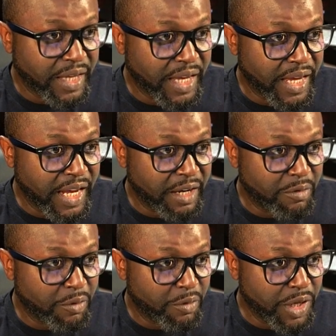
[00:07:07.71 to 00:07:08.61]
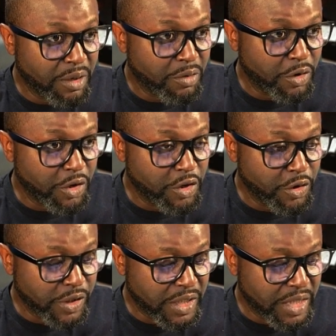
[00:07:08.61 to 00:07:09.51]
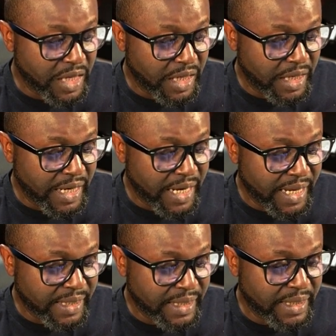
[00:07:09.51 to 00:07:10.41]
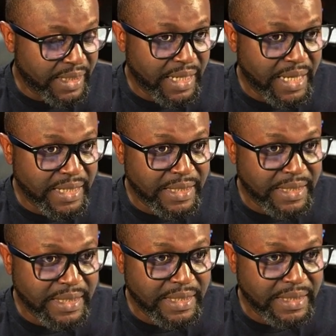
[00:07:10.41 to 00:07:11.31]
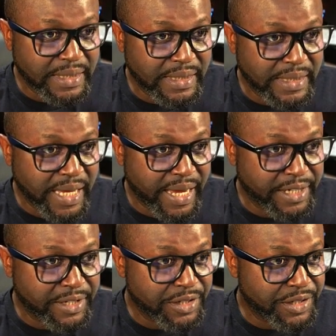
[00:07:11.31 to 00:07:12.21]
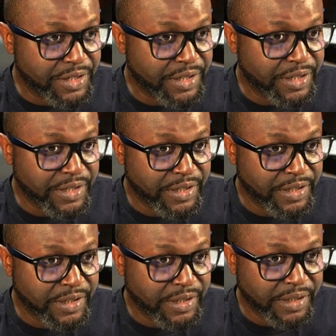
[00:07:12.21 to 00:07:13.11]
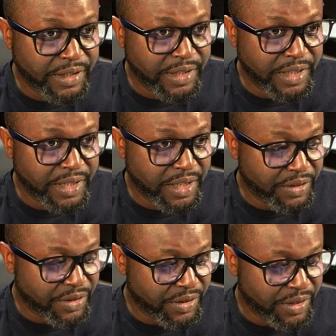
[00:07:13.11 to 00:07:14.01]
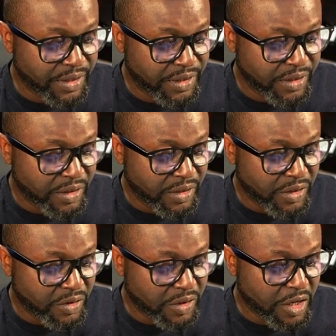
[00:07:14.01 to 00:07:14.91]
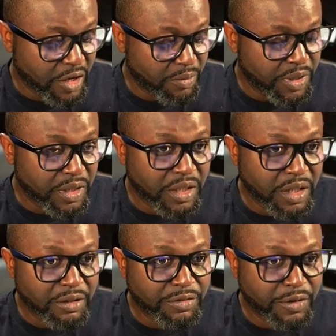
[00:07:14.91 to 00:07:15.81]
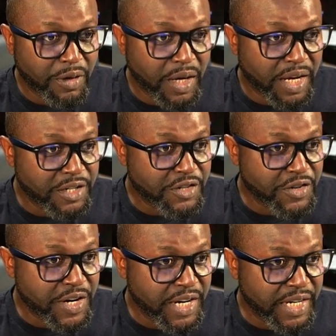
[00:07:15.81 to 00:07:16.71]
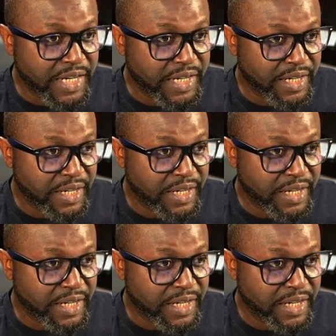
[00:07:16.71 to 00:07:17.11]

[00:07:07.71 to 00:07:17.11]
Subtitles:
and we will use the last sector here. So that will be the 400